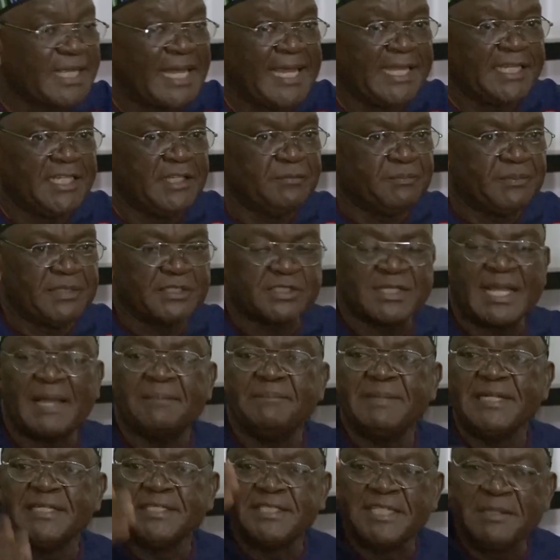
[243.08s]
IDPs,
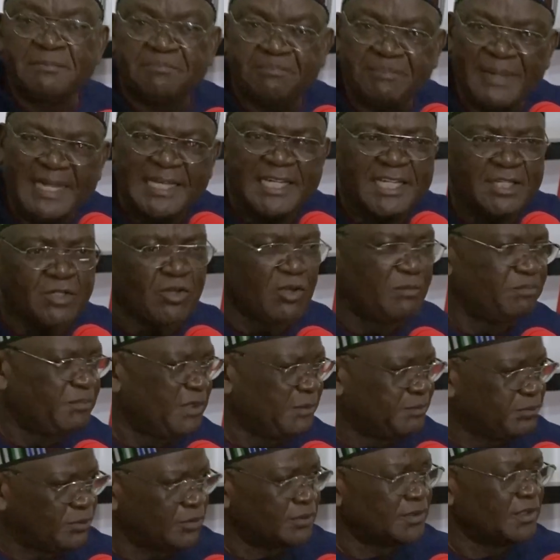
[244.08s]
I've been depending on
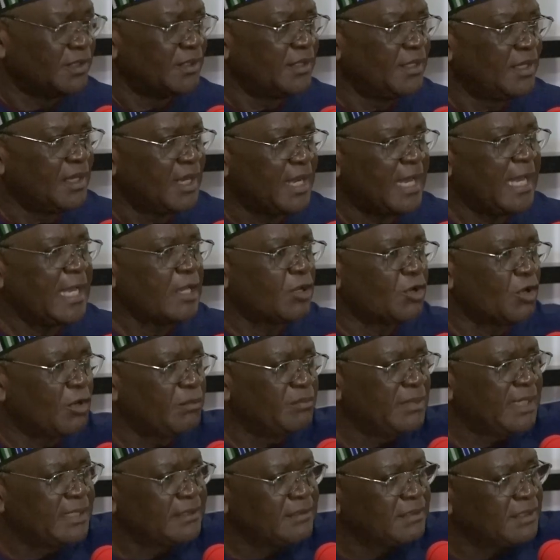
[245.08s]
people. I
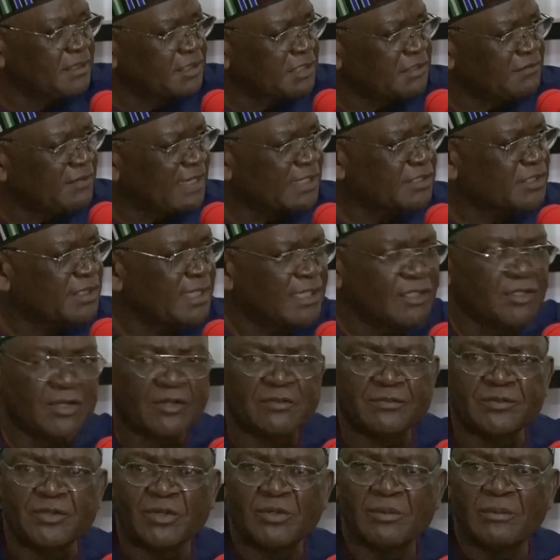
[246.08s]
commend the River State
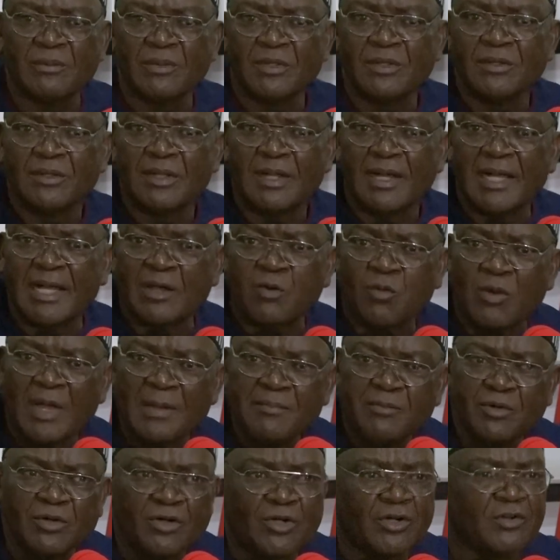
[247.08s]
governor, Akwa
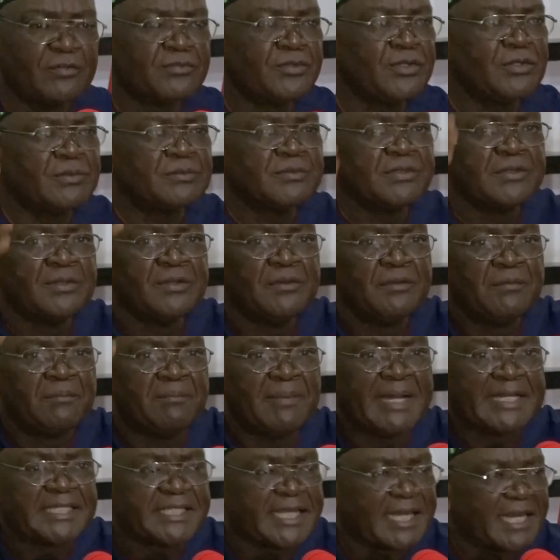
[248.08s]
Ibom governor,
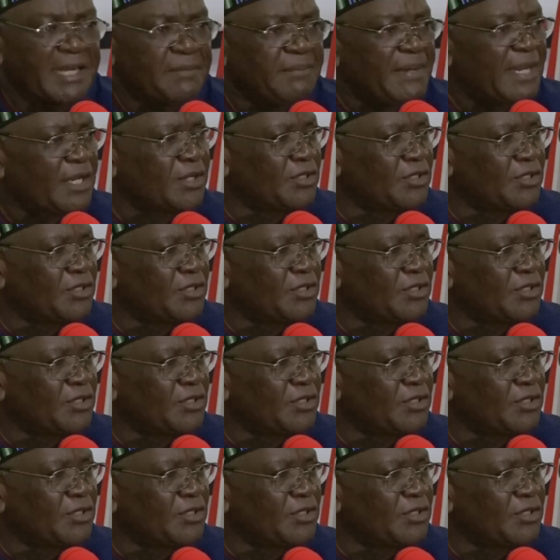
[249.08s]
my Taraba